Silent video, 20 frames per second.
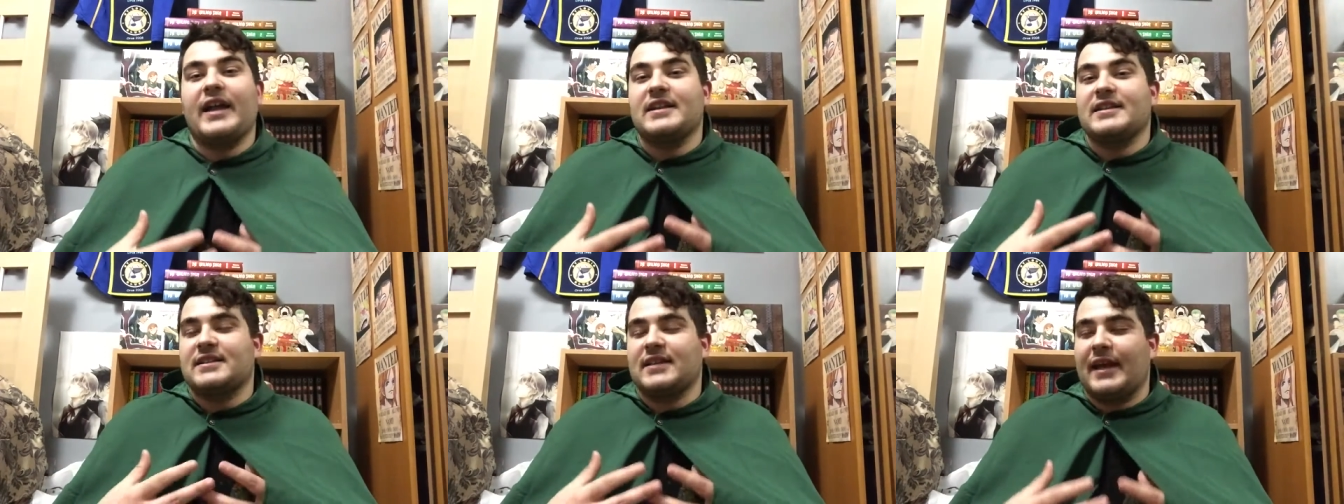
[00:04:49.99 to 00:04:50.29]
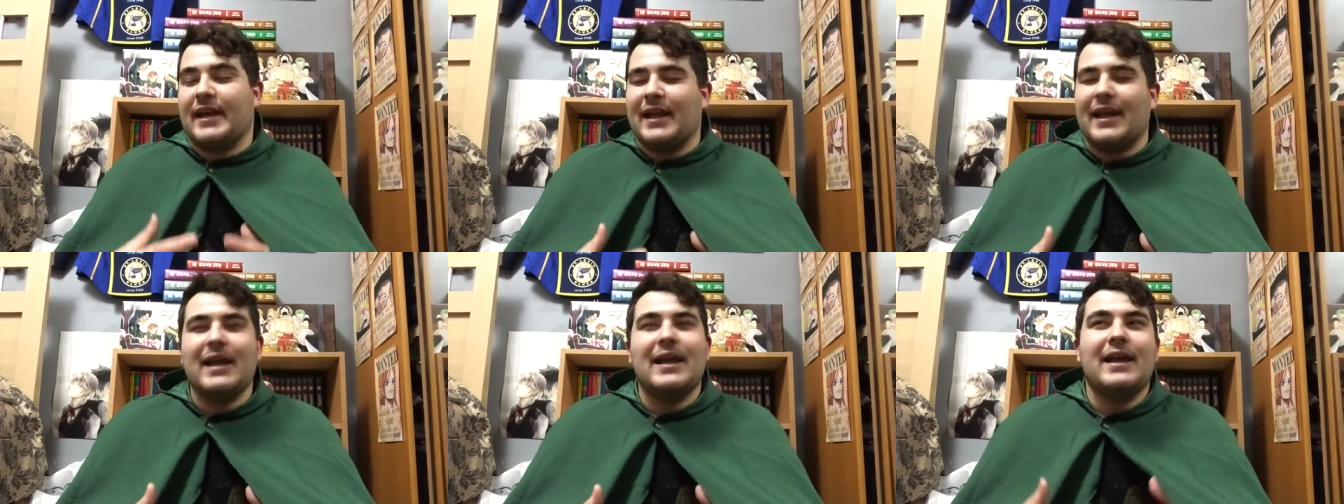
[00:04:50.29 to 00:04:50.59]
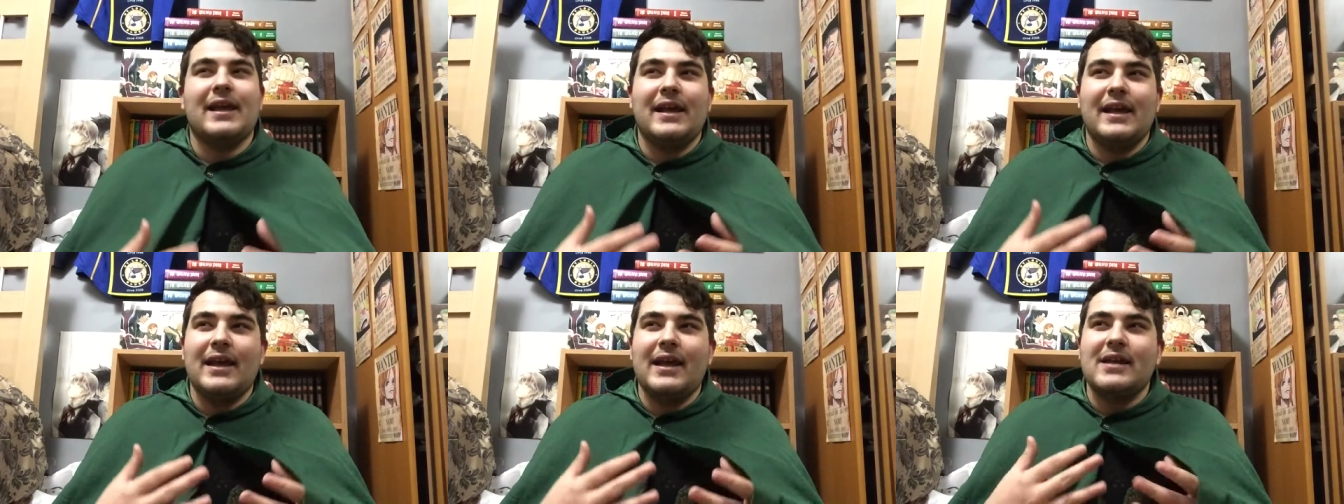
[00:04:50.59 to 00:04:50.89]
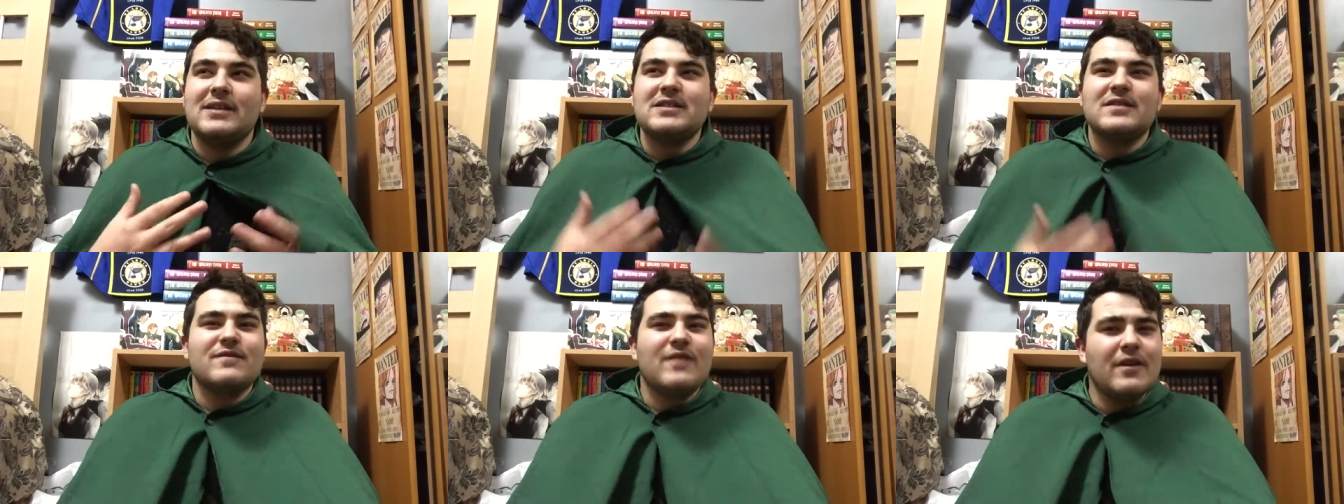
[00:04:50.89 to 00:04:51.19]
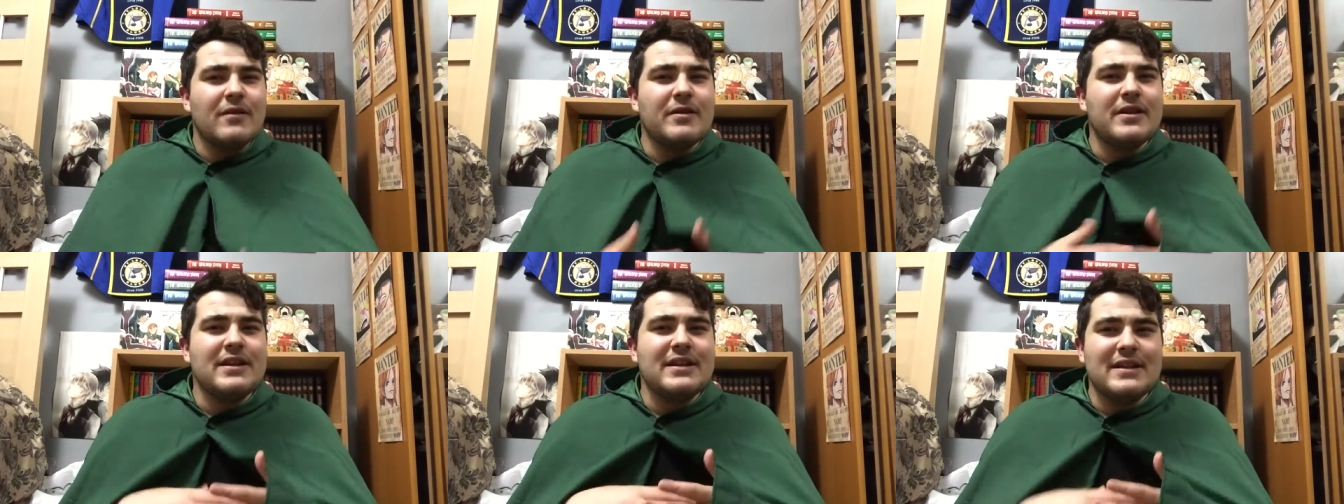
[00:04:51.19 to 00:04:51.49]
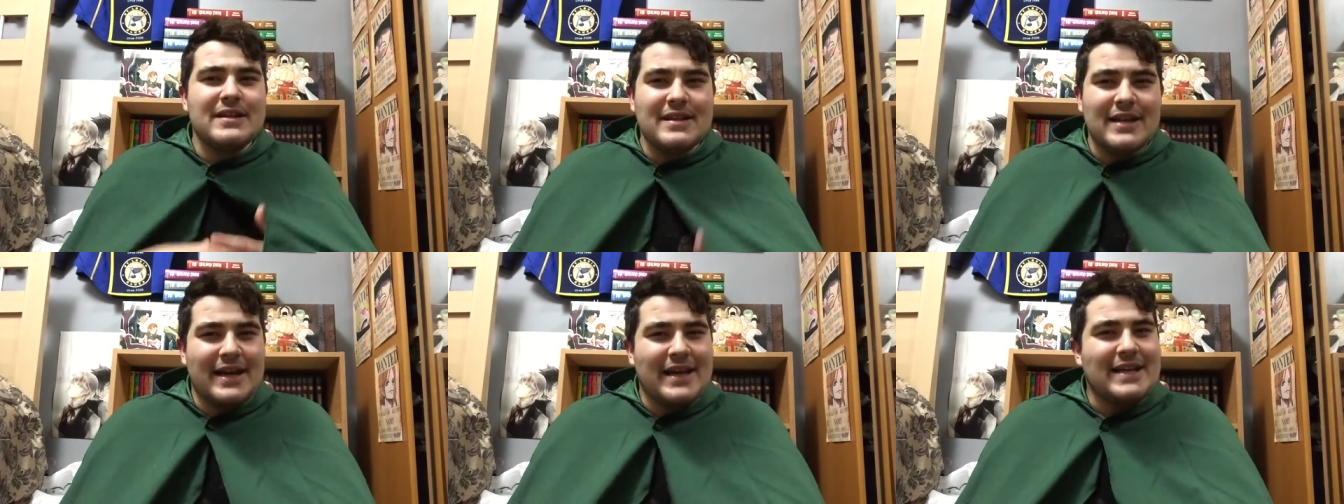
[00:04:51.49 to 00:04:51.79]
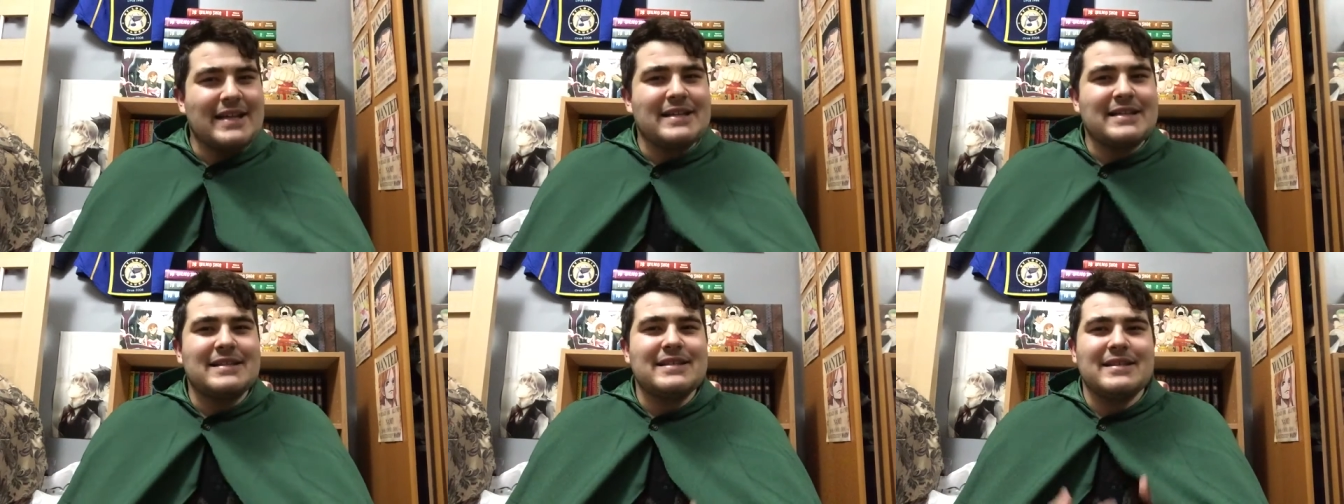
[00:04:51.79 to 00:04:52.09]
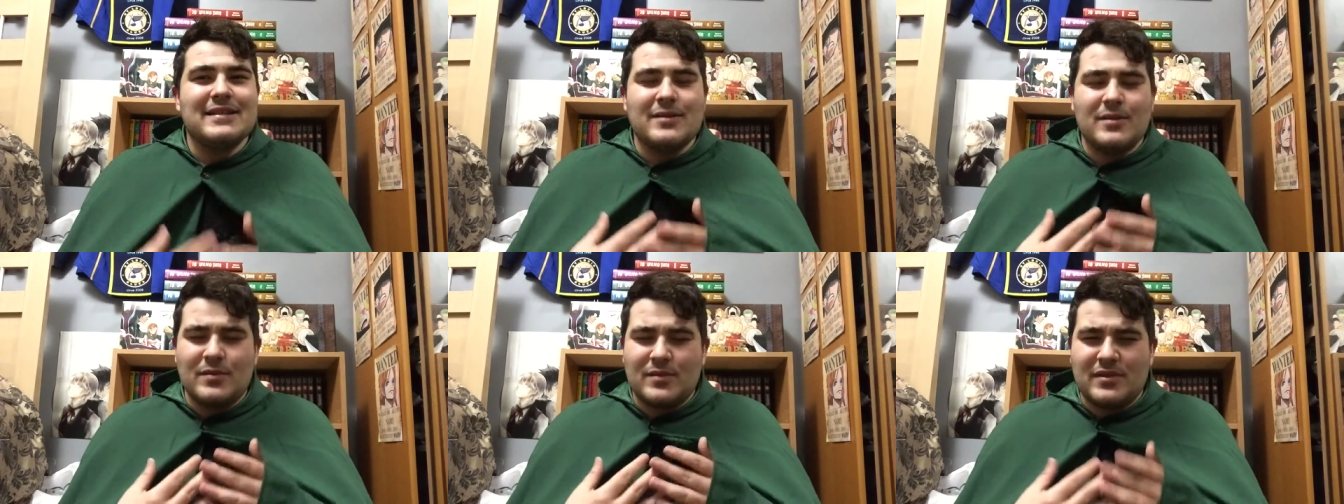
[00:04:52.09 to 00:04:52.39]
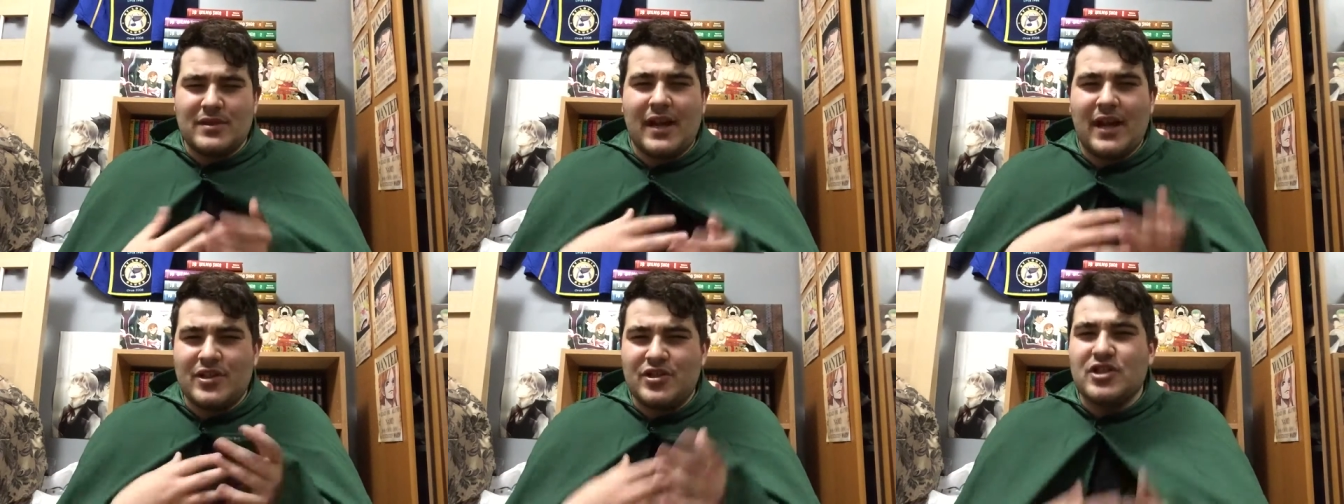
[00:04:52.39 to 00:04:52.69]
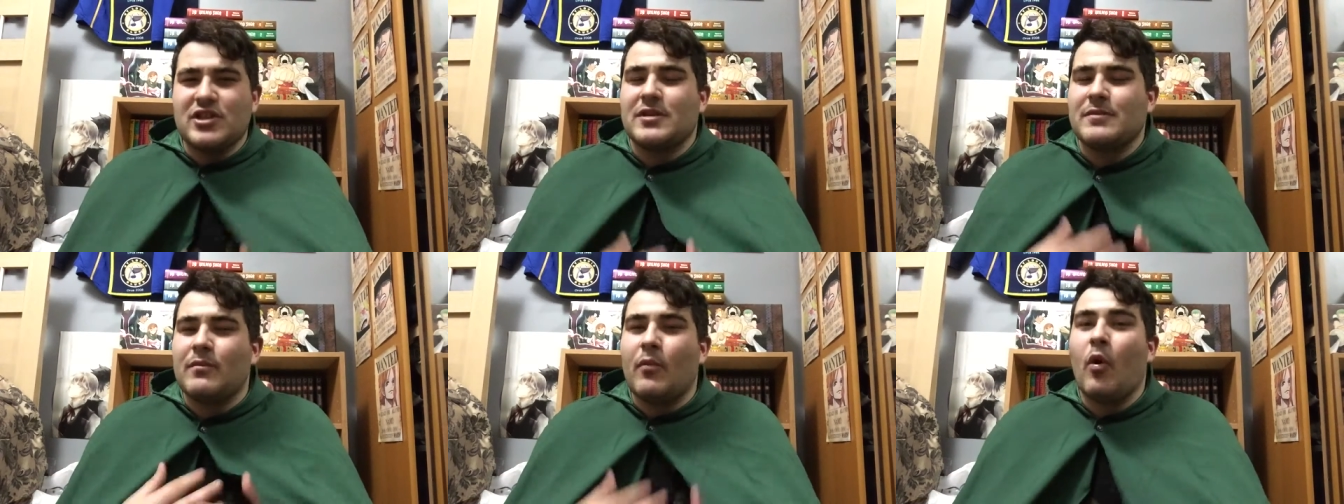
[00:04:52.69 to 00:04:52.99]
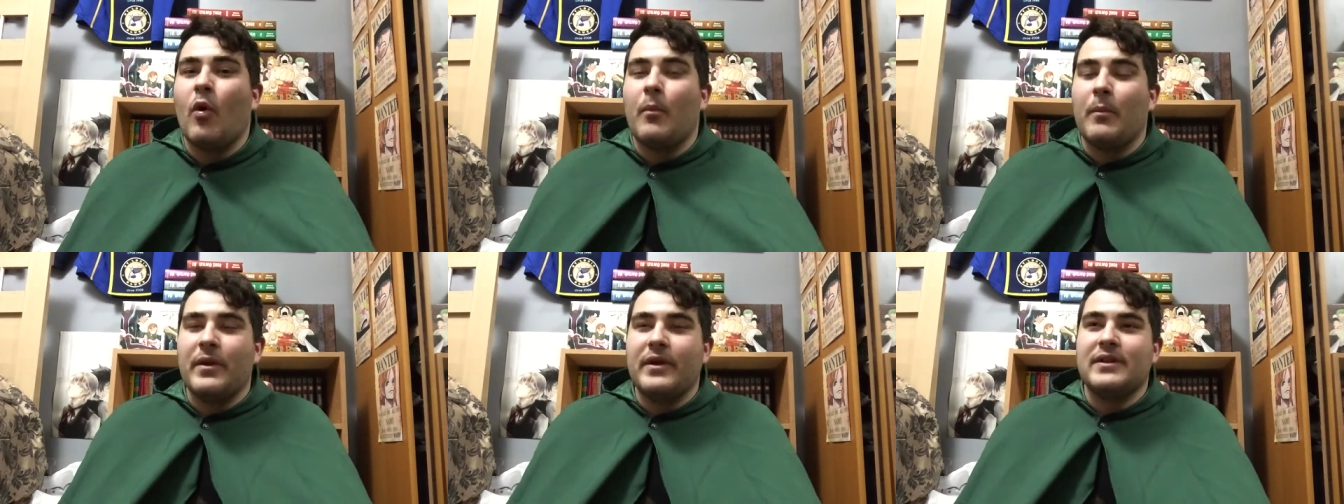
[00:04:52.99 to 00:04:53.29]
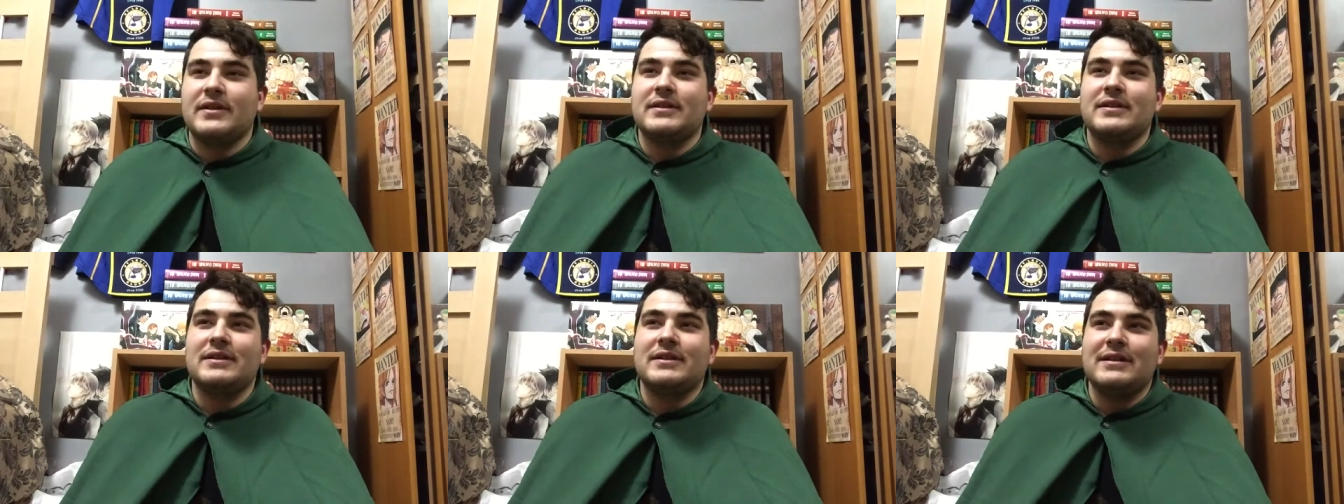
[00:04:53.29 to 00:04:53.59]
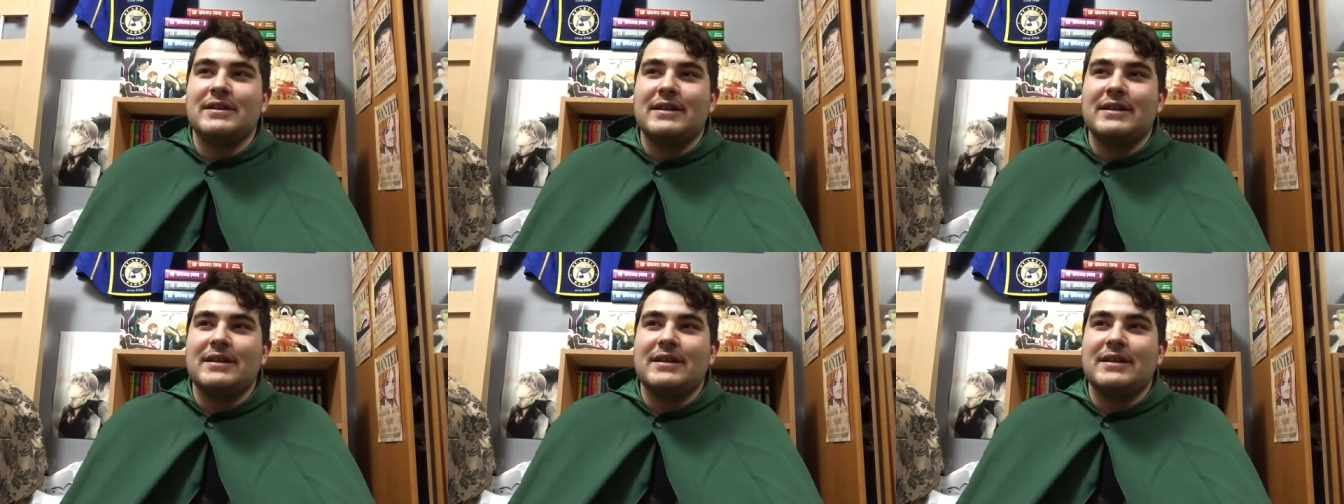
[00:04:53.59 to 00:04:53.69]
And it's like it's a very nice, touching moment.